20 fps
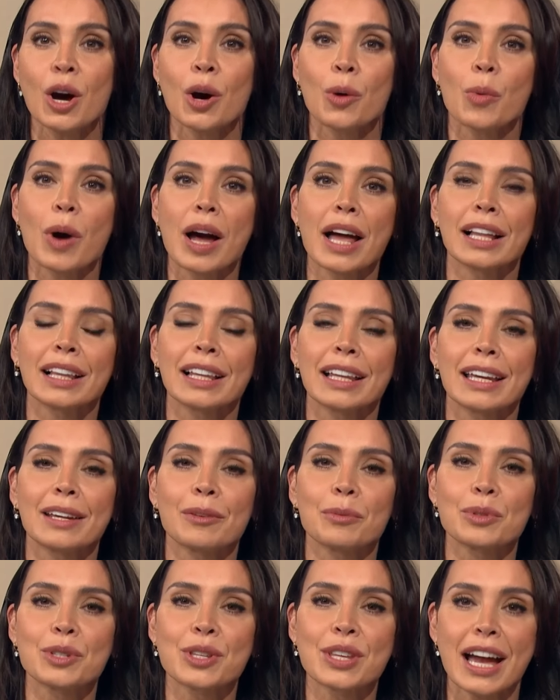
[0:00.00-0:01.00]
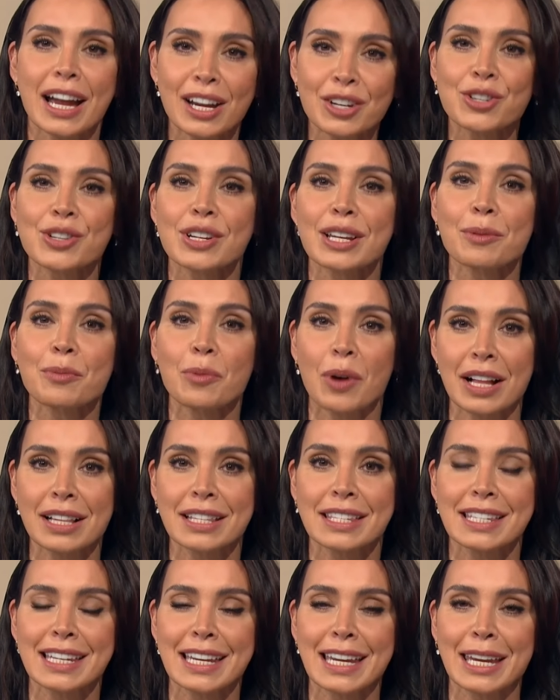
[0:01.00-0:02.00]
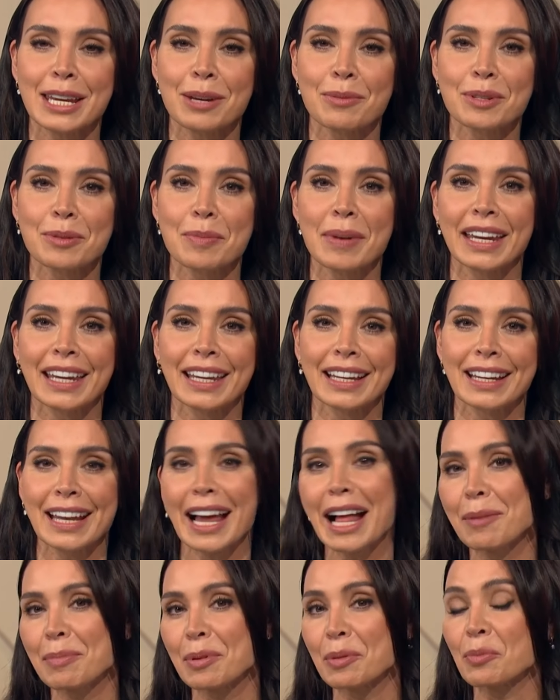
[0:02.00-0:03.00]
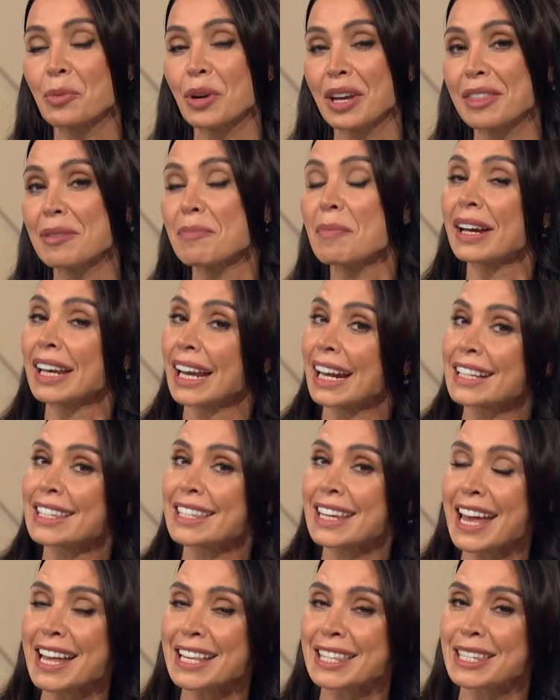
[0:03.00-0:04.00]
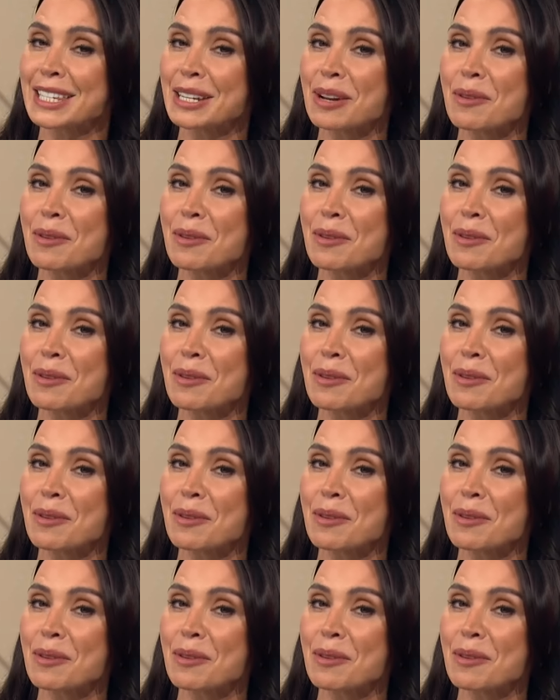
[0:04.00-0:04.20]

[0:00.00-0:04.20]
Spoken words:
Well, it was actually whilst he was making an album with my next guest,